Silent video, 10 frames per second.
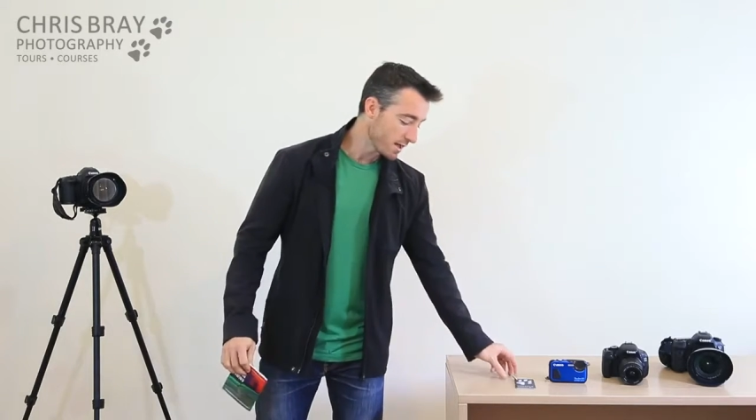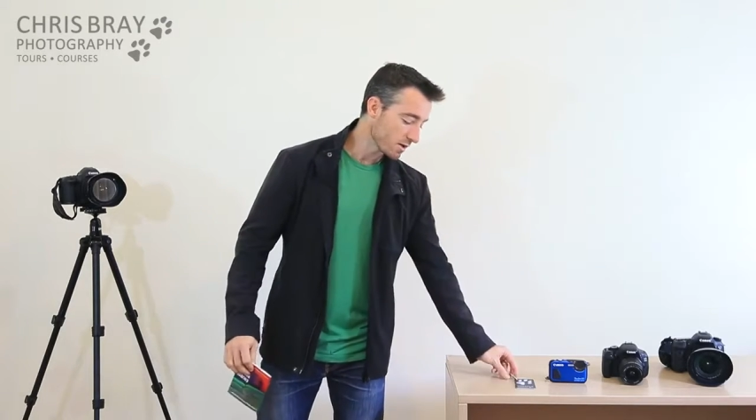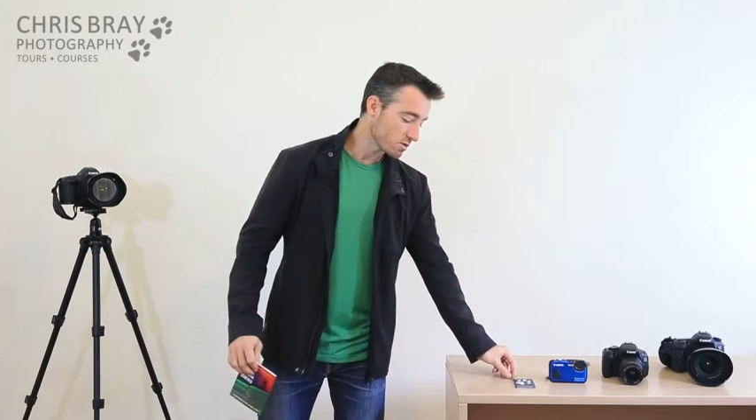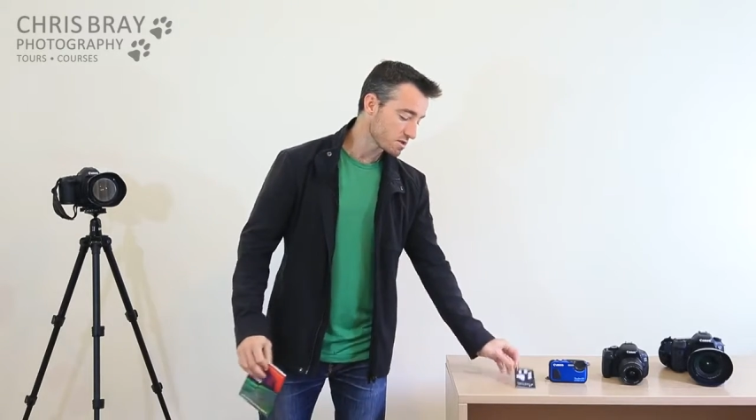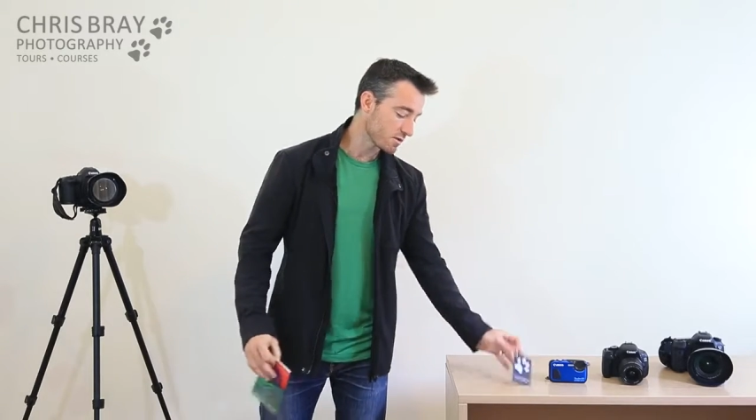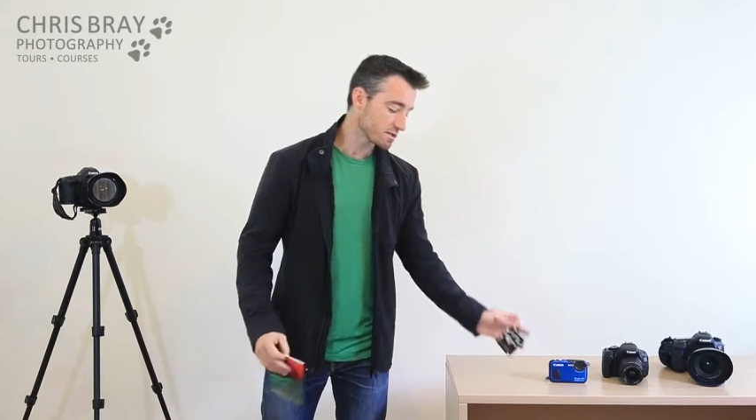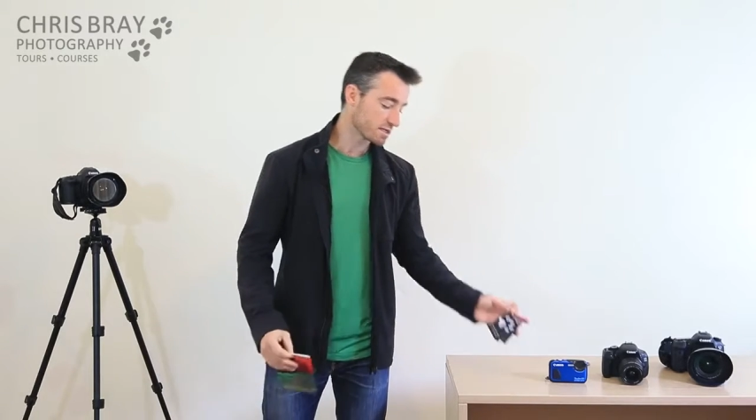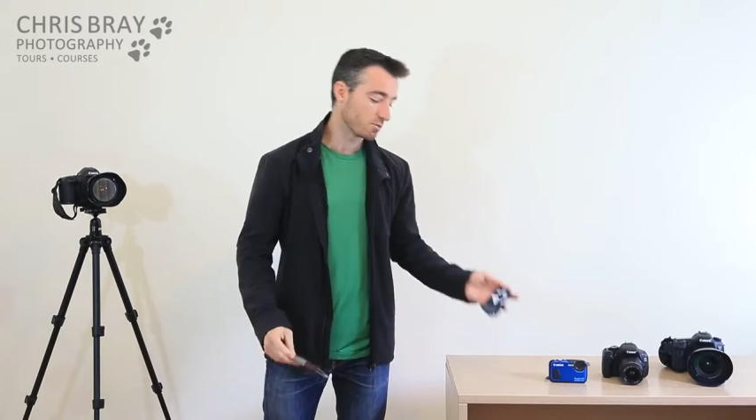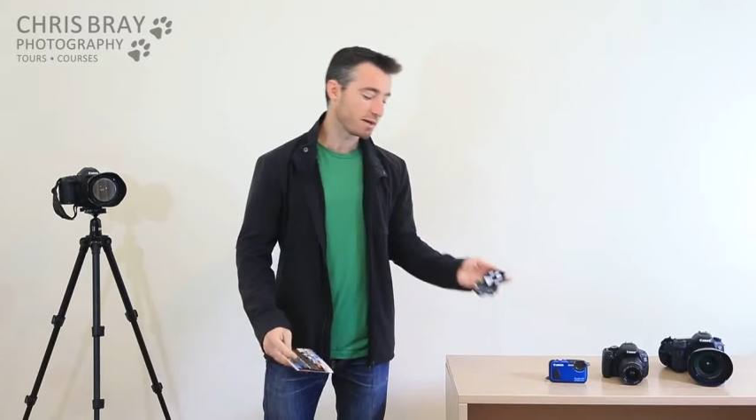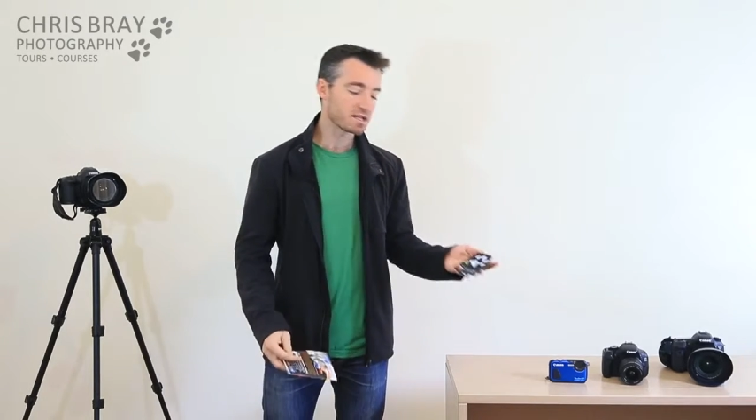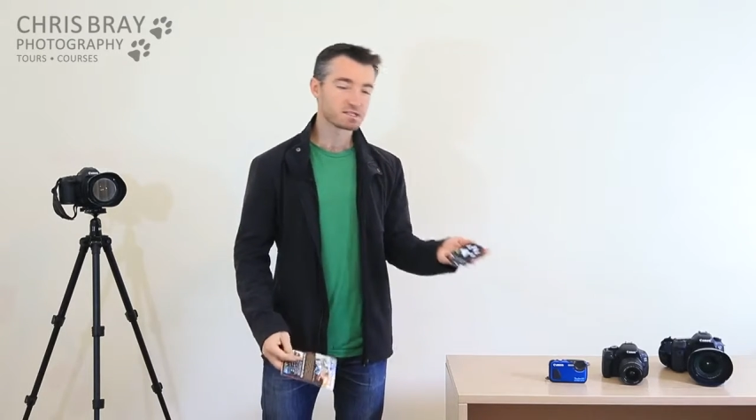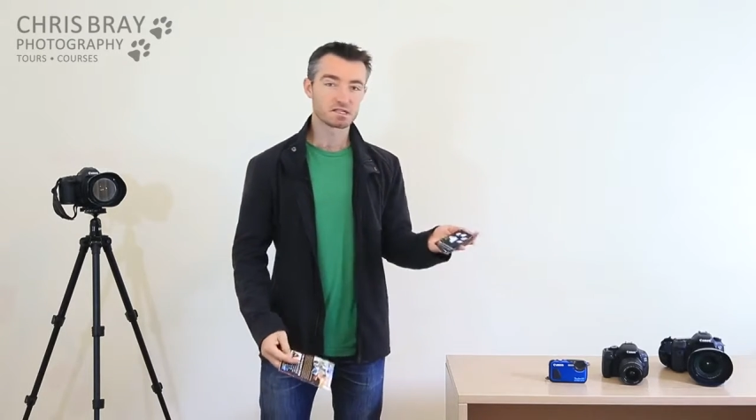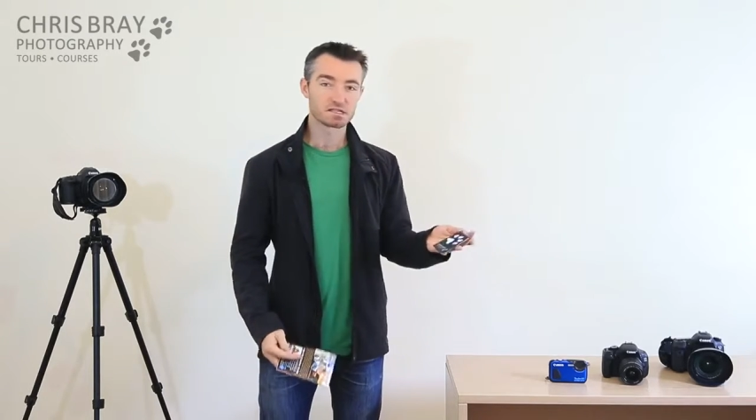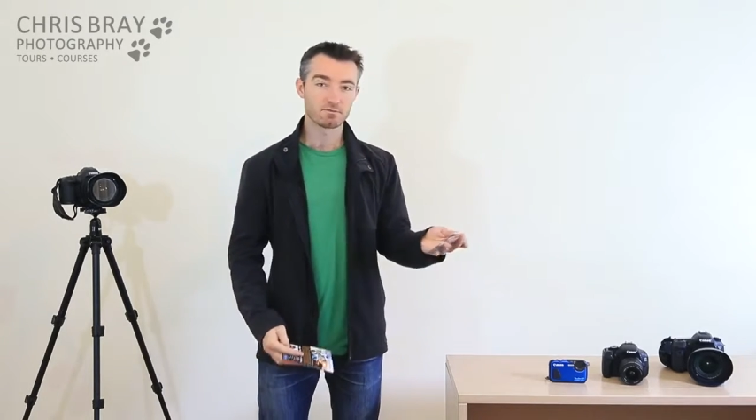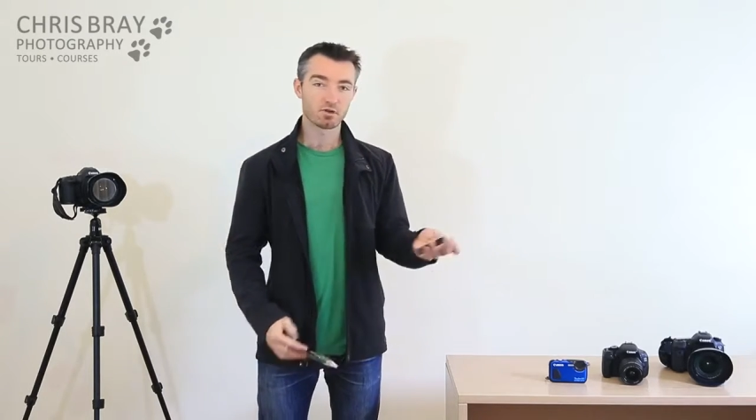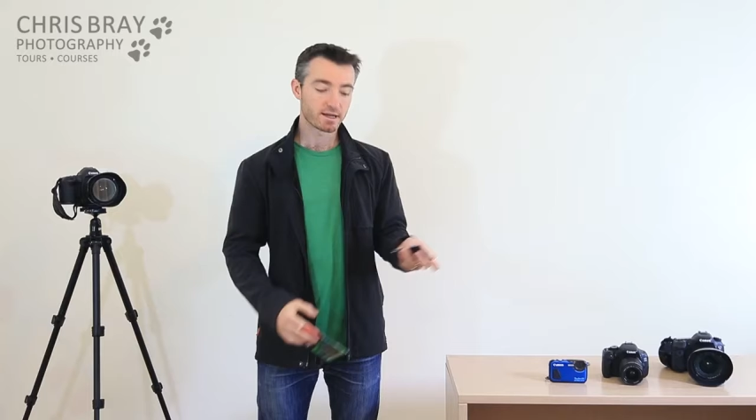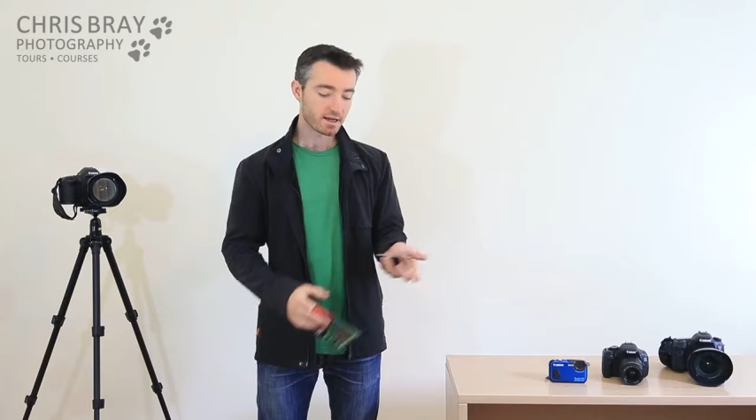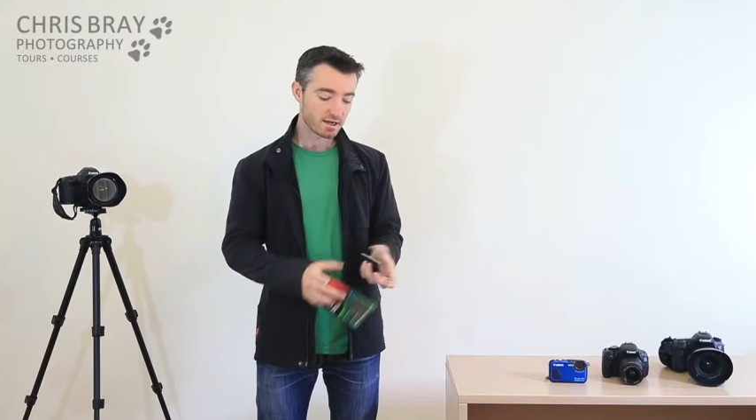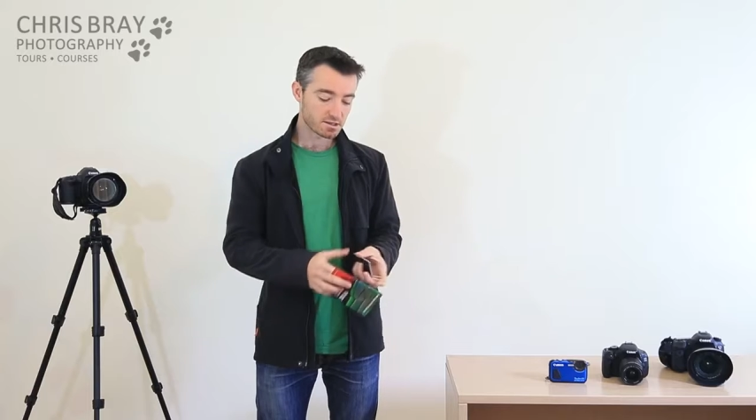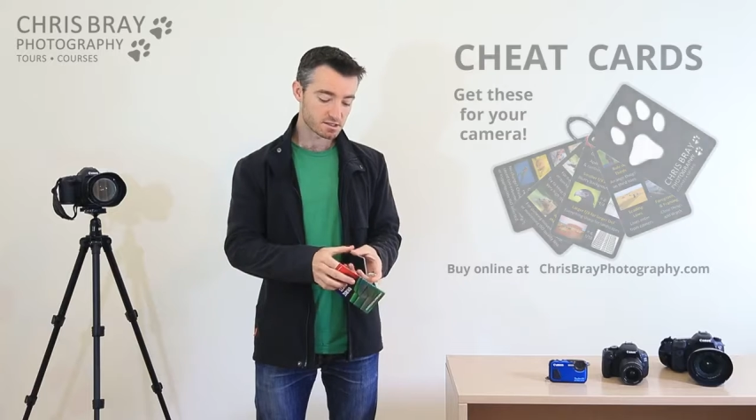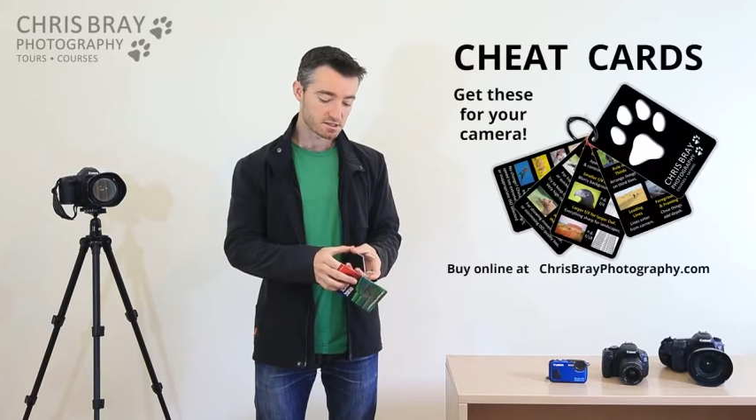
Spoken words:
And also there's little plastic summary cards.